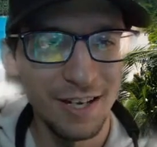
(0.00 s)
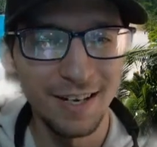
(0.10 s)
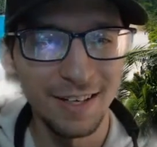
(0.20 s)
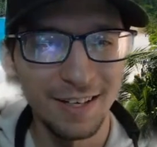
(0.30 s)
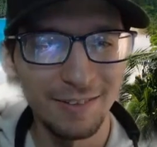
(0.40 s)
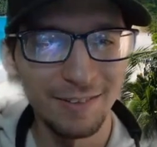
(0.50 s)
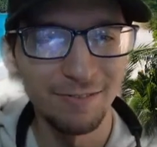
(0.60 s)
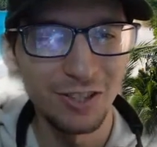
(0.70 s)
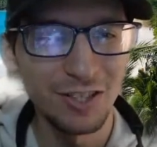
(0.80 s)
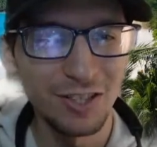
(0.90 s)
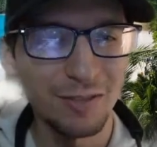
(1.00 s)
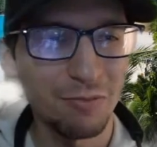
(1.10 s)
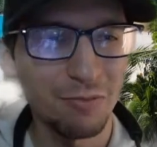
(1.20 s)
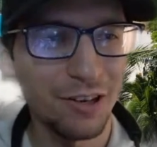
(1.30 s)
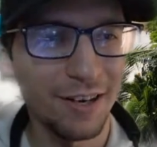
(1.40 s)
which is pretty
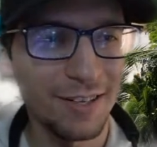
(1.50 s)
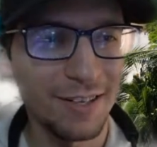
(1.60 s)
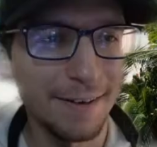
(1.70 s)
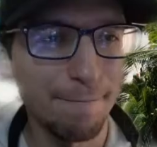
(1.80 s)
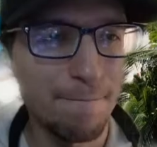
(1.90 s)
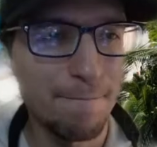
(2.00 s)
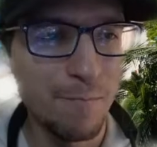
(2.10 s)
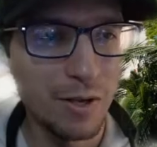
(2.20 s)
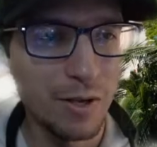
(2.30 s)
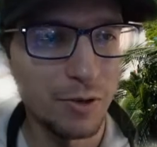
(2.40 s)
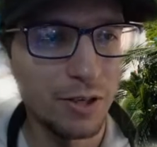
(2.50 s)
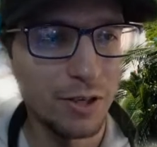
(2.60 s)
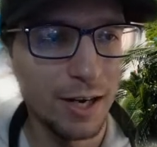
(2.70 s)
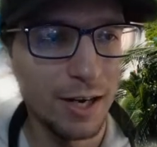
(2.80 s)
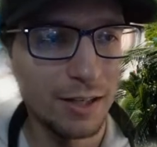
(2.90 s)
awesome. But you can kind of
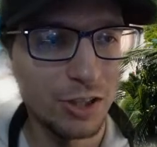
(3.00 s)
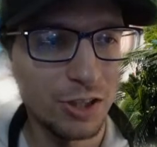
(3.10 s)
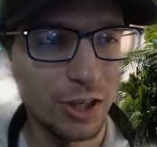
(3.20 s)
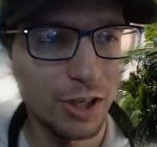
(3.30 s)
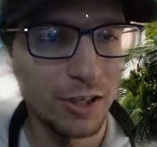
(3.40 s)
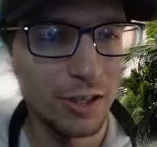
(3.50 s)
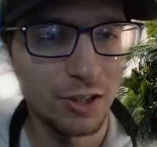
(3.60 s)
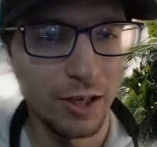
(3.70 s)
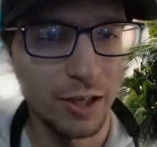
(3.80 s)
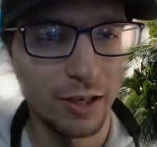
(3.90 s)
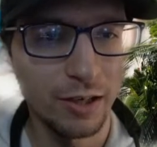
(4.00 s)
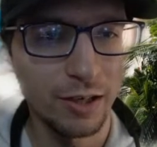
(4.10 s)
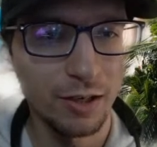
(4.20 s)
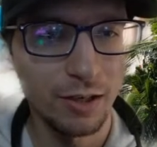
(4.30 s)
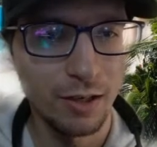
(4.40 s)
change like
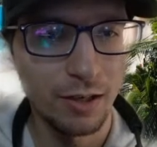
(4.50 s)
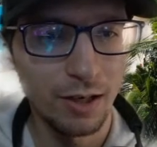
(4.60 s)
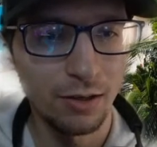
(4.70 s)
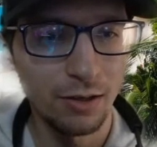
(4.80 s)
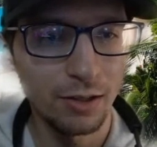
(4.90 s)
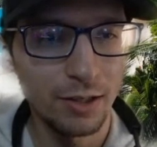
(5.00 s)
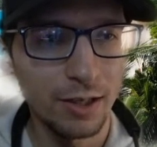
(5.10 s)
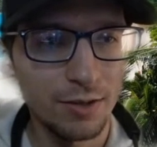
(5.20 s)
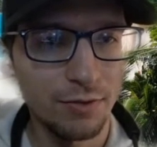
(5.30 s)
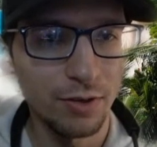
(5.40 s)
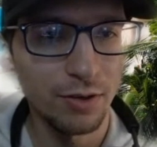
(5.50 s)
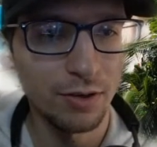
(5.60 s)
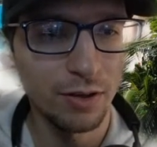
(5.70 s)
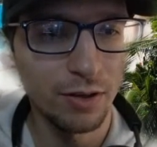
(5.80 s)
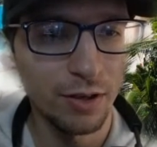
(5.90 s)
how long it takes for things
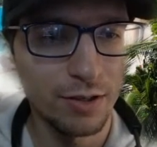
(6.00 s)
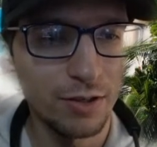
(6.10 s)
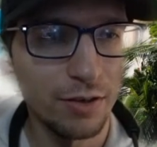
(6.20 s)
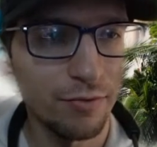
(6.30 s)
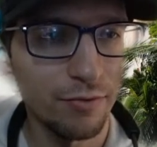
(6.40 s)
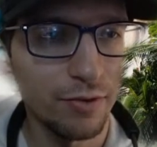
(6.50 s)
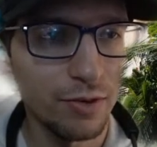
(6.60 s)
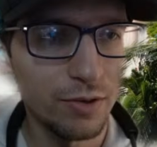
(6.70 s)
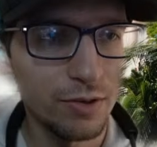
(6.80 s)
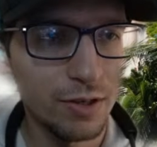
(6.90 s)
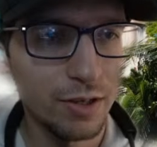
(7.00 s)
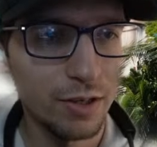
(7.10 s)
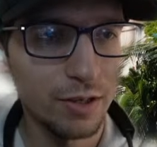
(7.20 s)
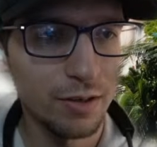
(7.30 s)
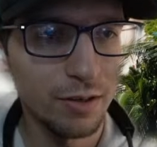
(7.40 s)
to diffuse in here.
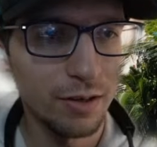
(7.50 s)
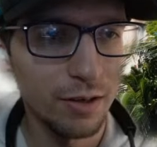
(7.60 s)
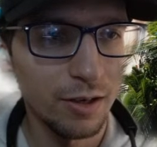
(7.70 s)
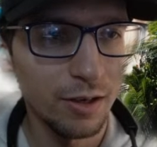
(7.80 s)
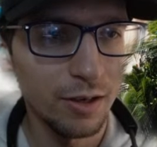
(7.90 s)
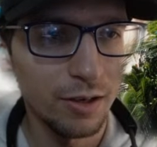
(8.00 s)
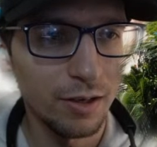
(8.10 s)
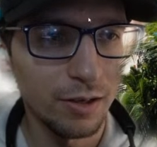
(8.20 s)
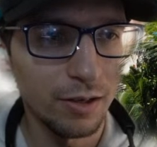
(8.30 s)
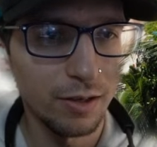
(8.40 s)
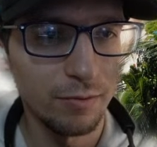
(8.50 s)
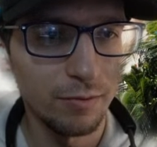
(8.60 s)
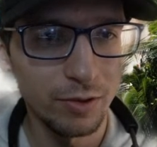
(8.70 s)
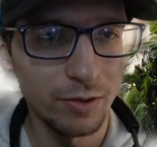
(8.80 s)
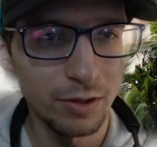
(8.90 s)
Yeah,
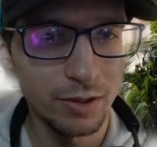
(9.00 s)
let's see.